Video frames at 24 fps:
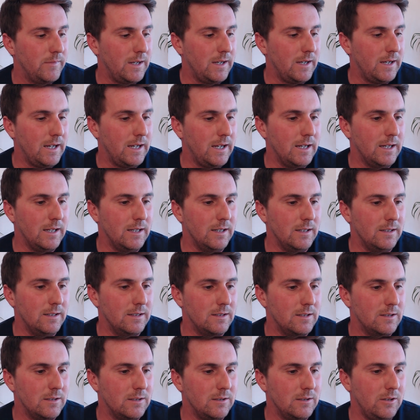
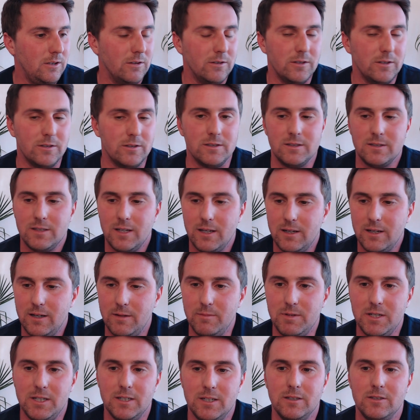And there's incentive. I
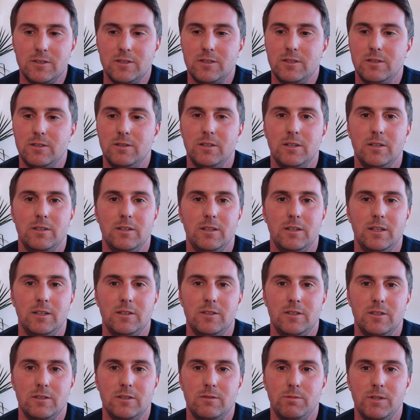mean, it's
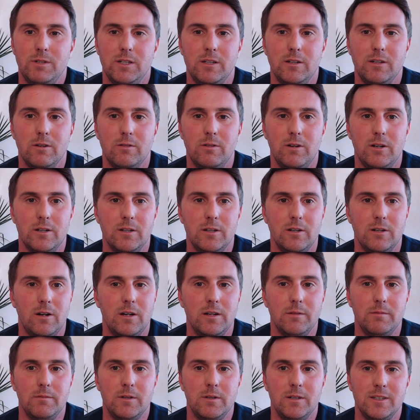just, we can go on and
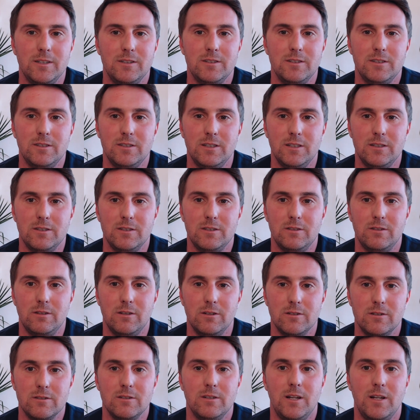on.
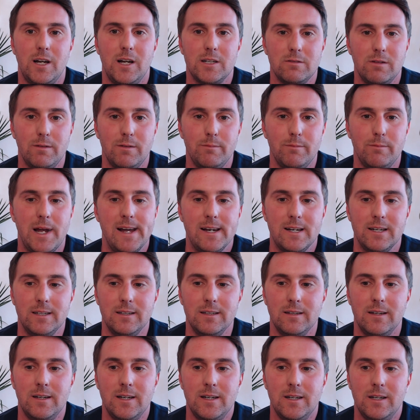There's a lot to unpack,
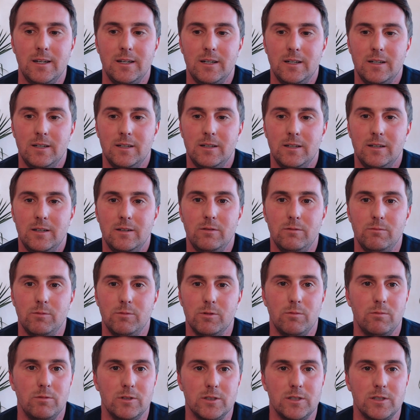and
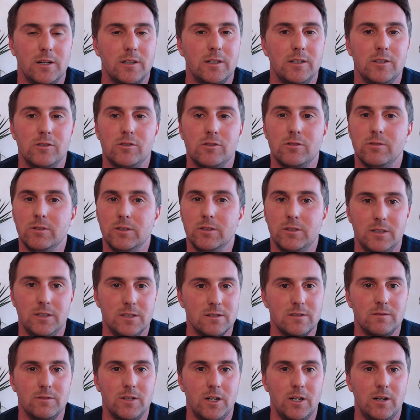we're talking
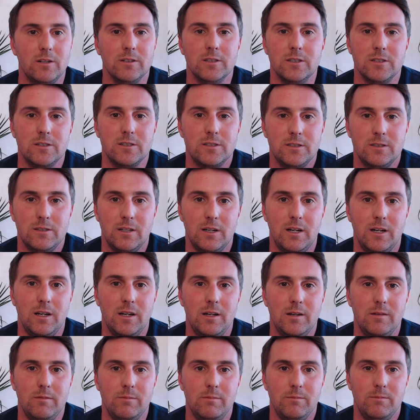trillions of dollars,
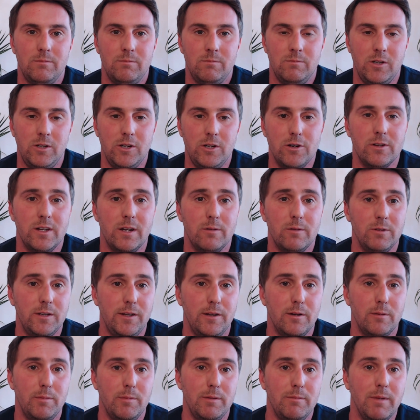that will
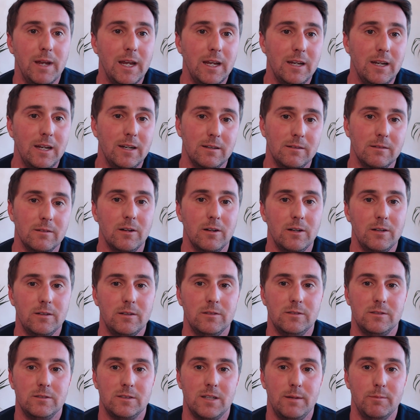either be made and
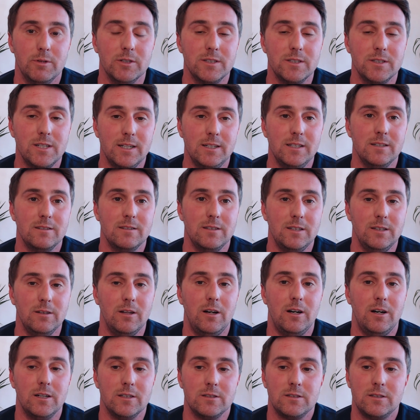simultaneously
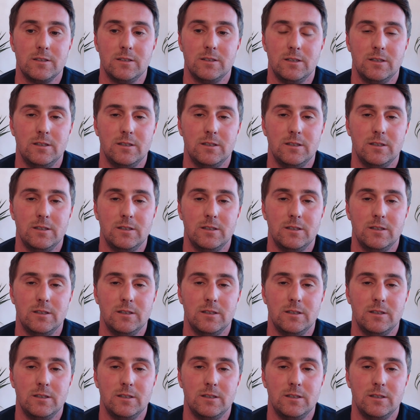lost.